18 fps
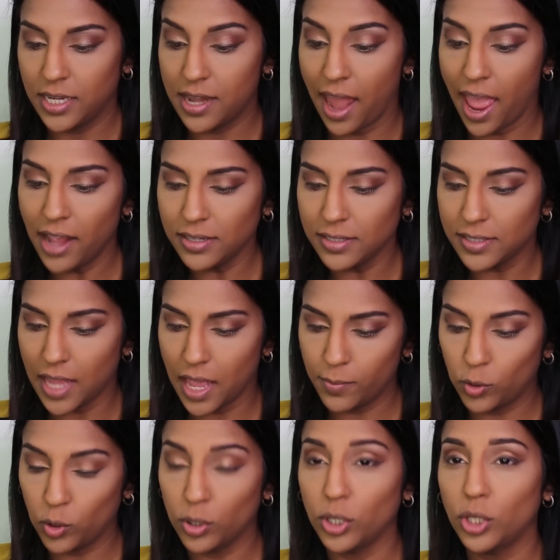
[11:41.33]
Next,
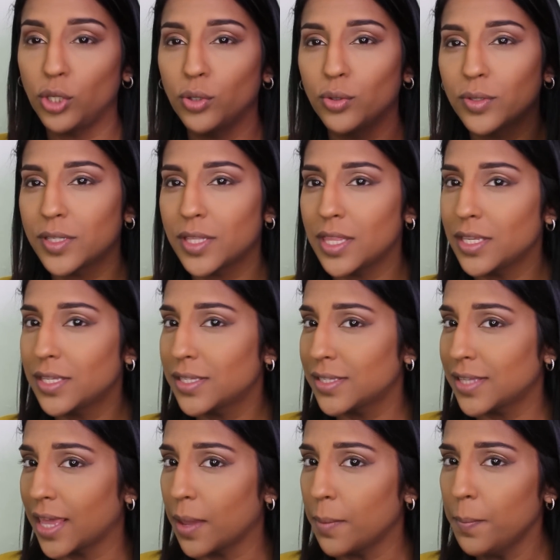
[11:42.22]
I'm going to use the
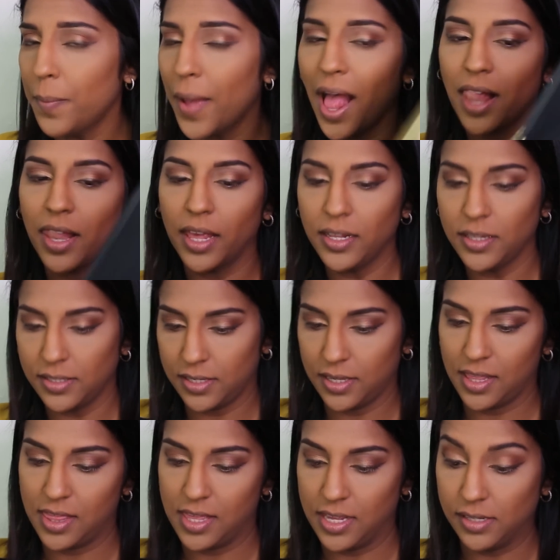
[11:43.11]
same
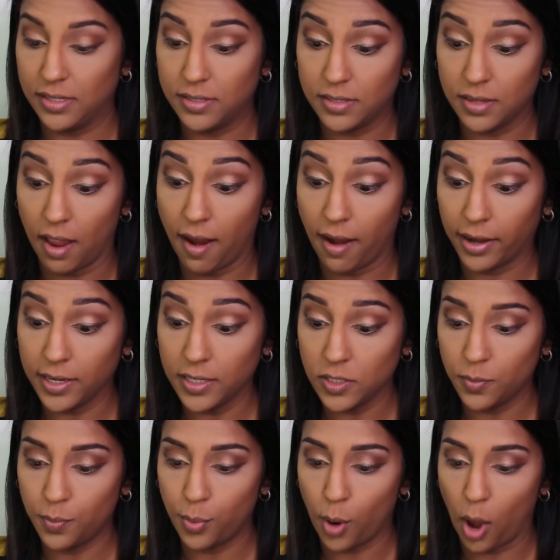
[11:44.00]
palette, the
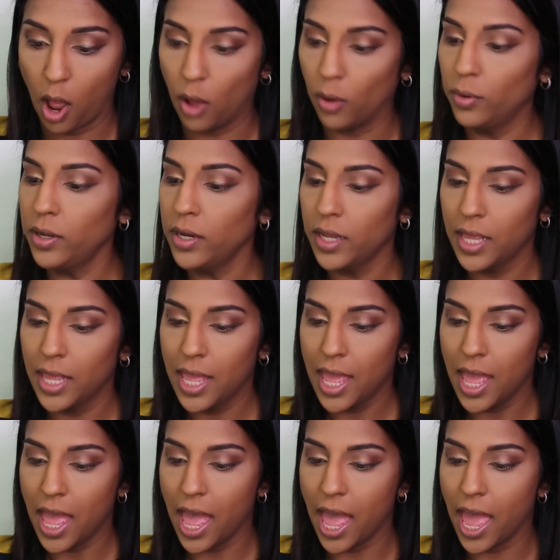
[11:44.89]
darkest brown,
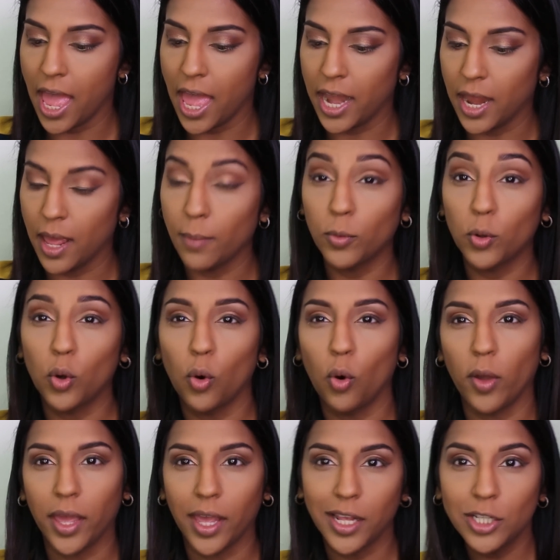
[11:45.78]
and I'm
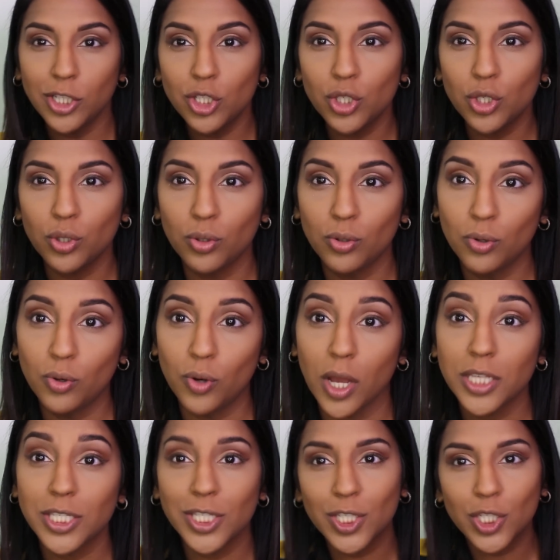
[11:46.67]
going
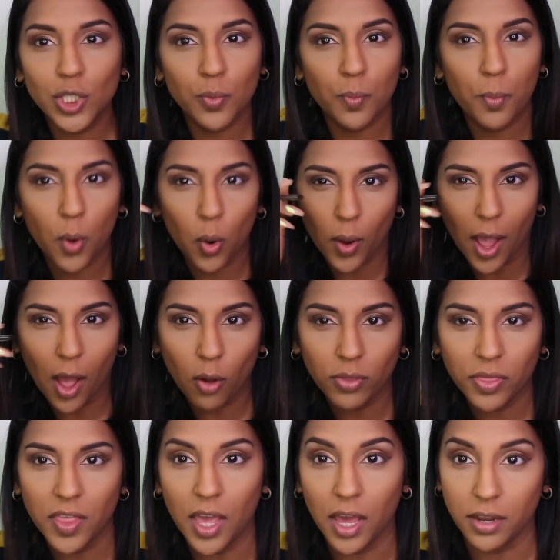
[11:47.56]
to smoke
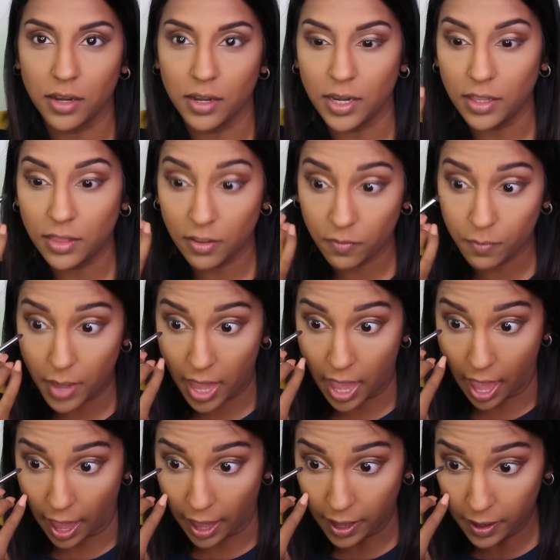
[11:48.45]
out the underneath of my
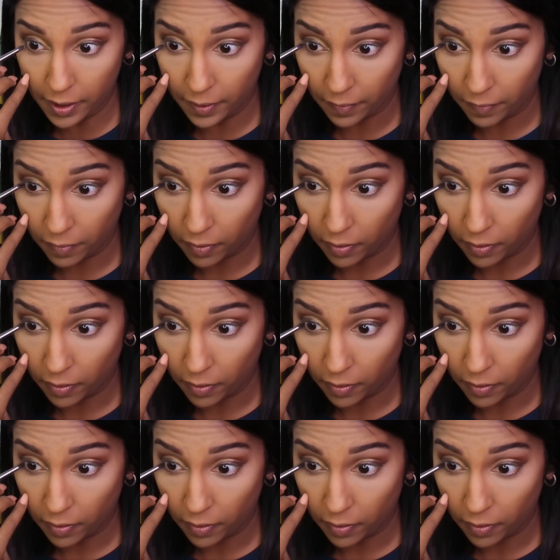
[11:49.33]
eye,